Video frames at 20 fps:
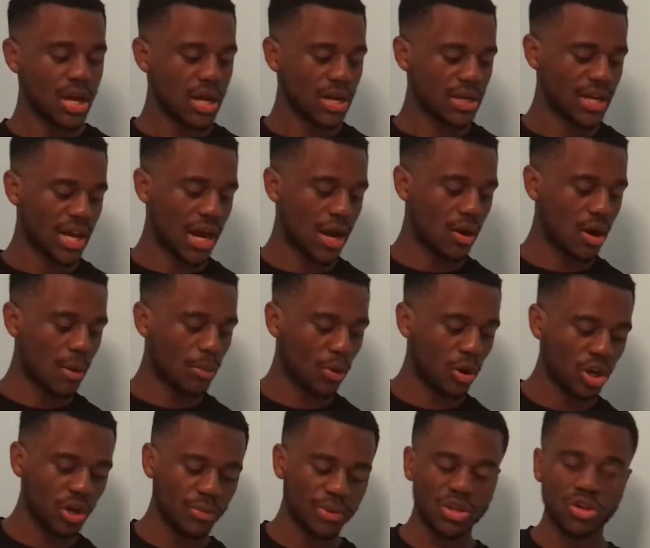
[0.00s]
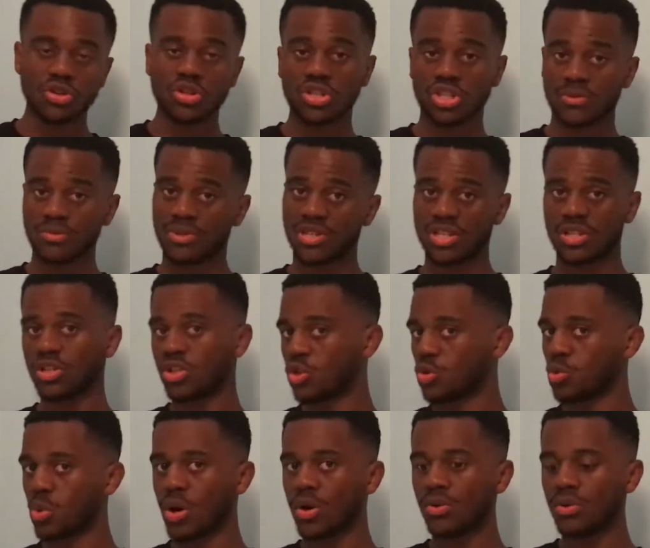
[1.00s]
Now, I'm gonna be using some scissors as
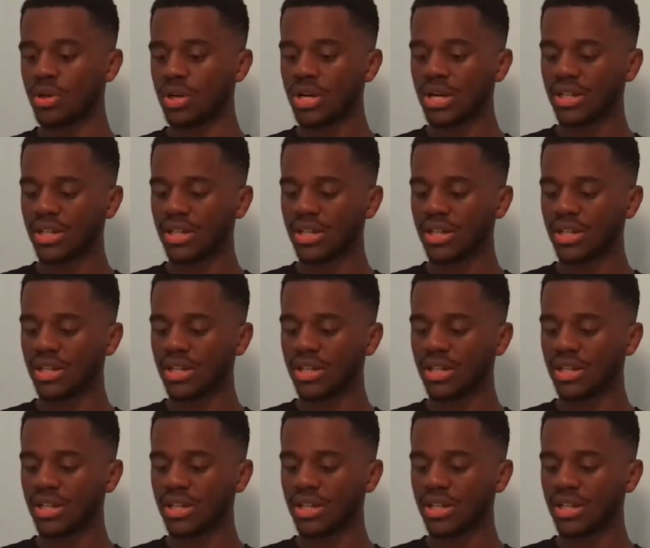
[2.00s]
well.